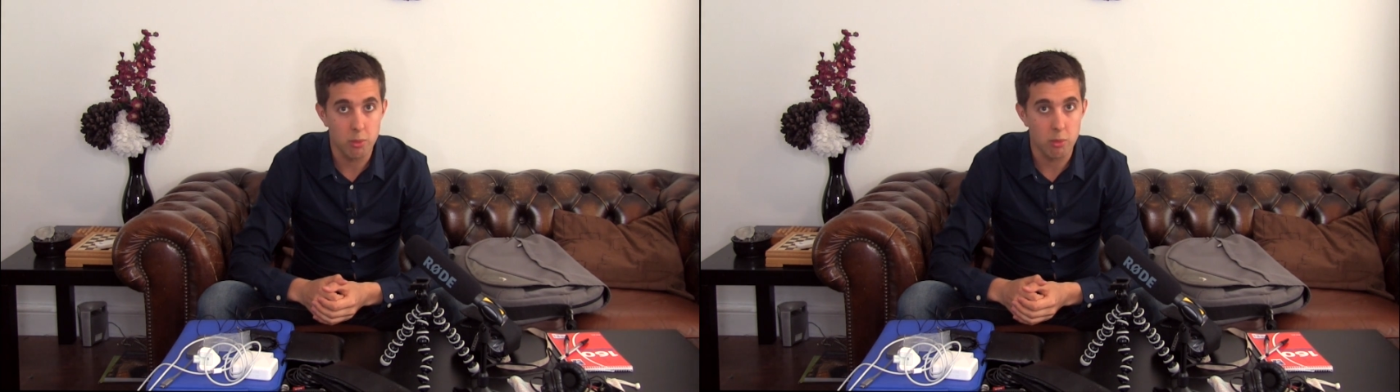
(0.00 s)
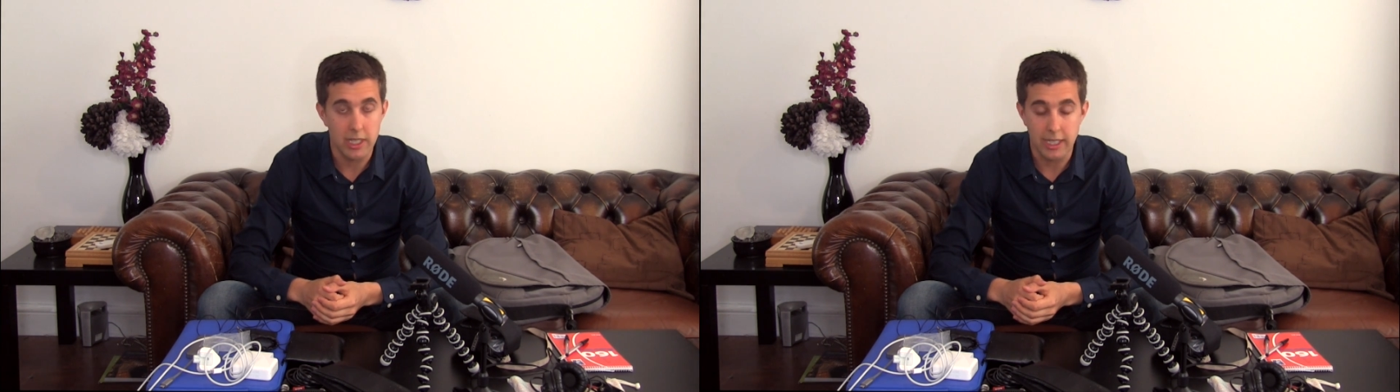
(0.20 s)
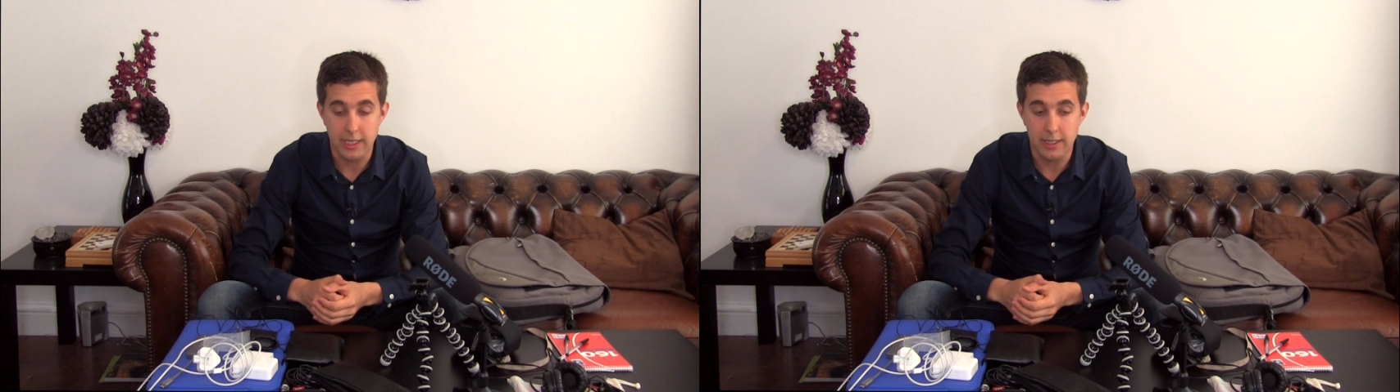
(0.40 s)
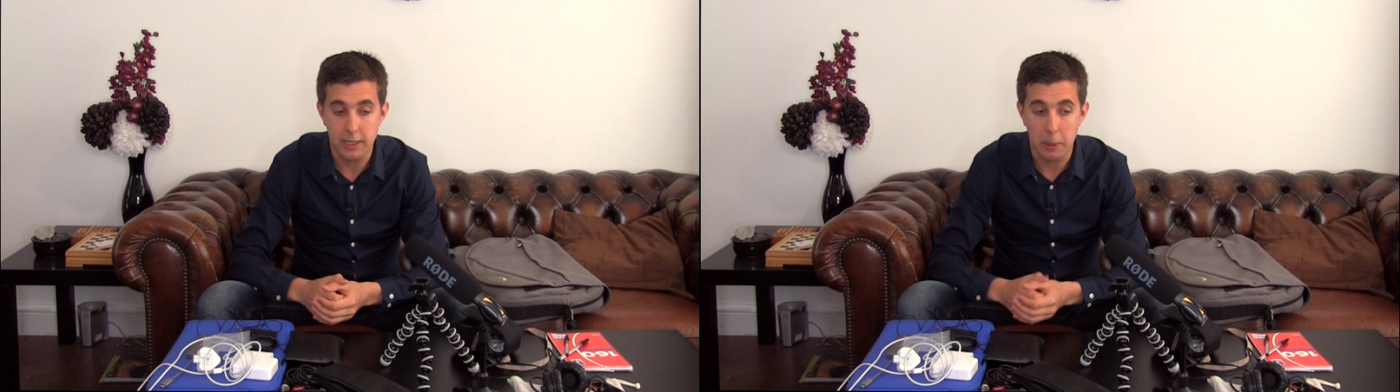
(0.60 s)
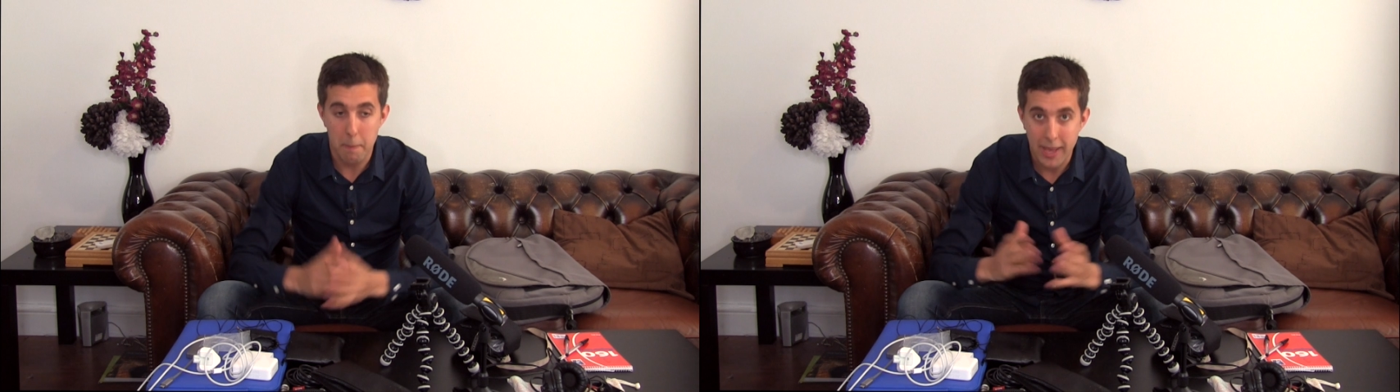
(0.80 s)
really
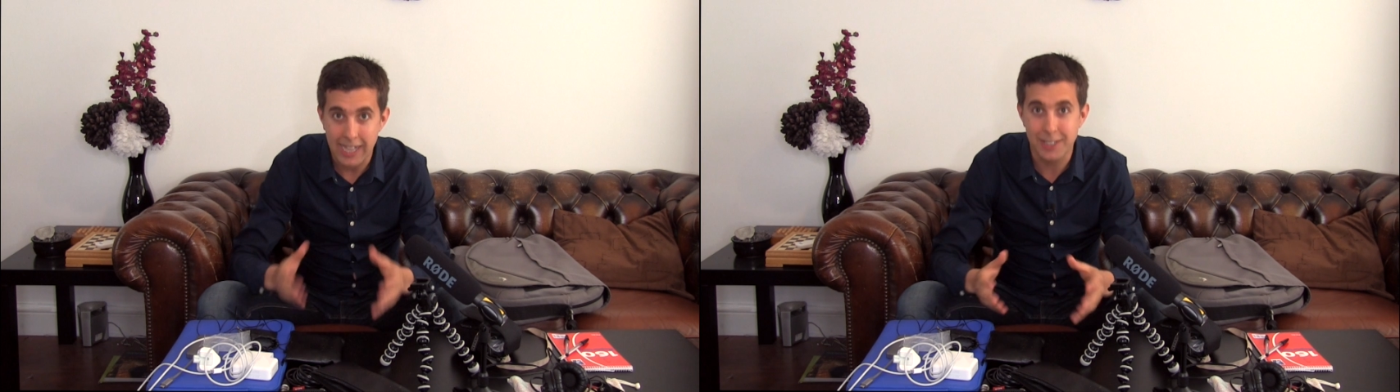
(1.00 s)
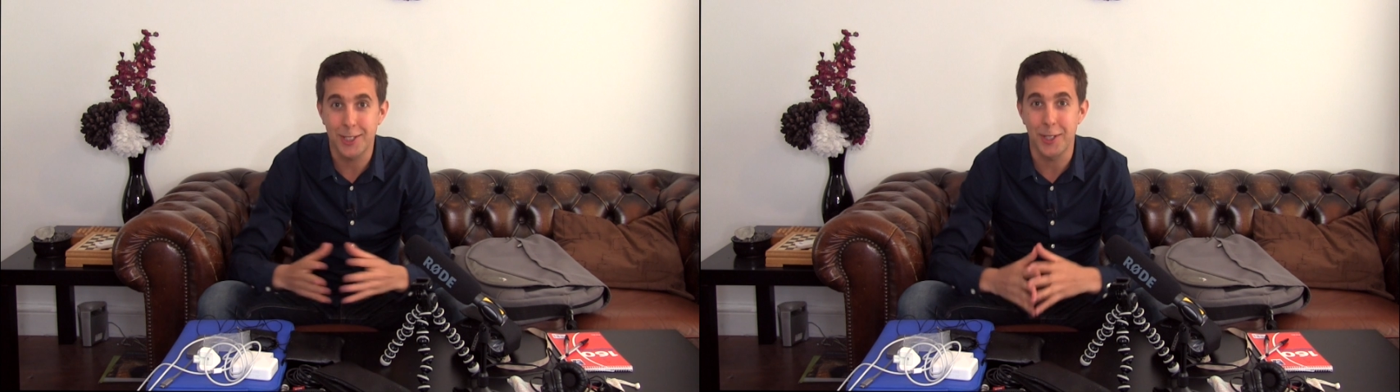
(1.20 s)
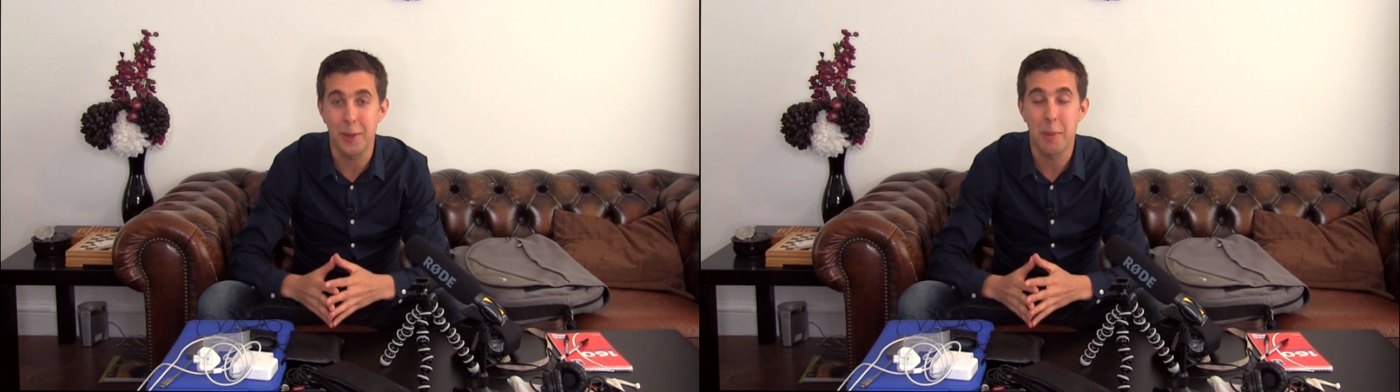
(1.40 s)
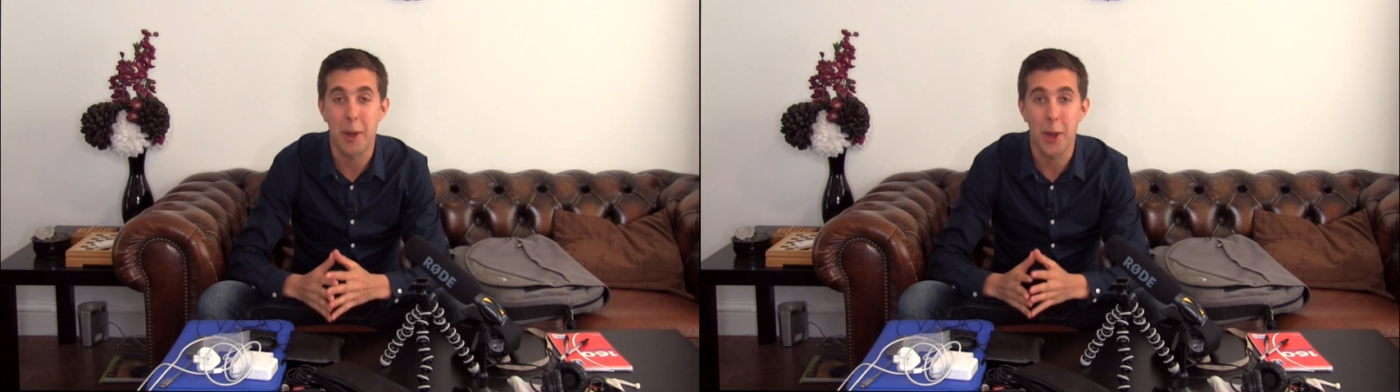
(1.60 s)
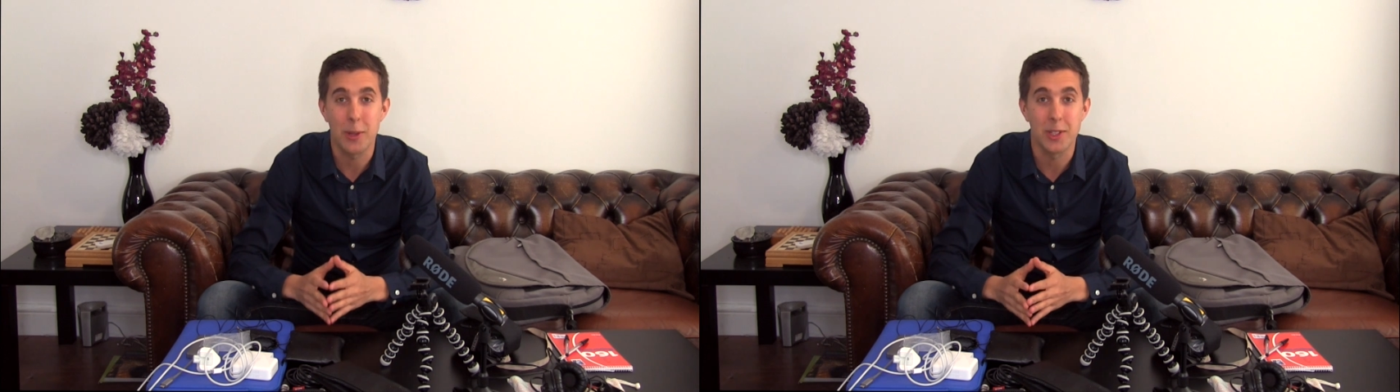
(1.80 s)
easy compared to
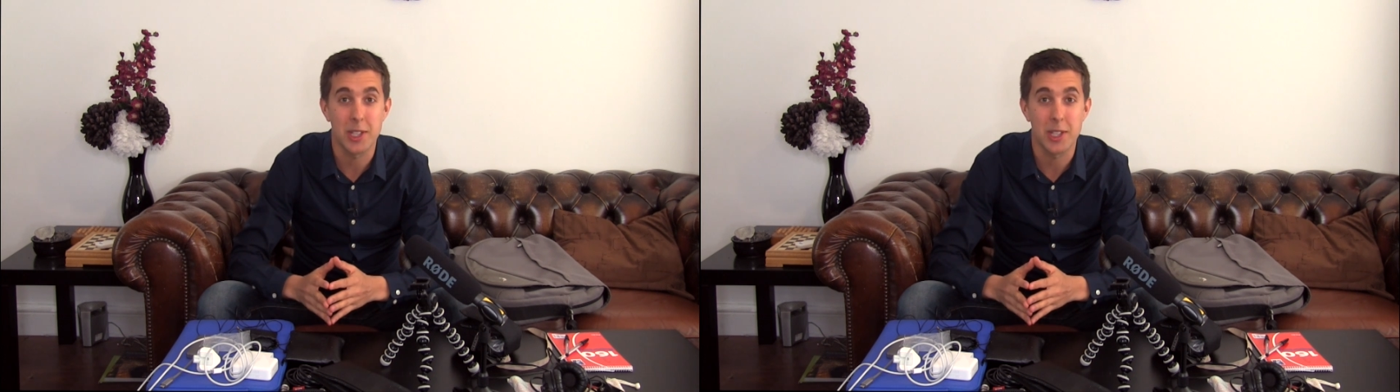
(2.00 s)
my home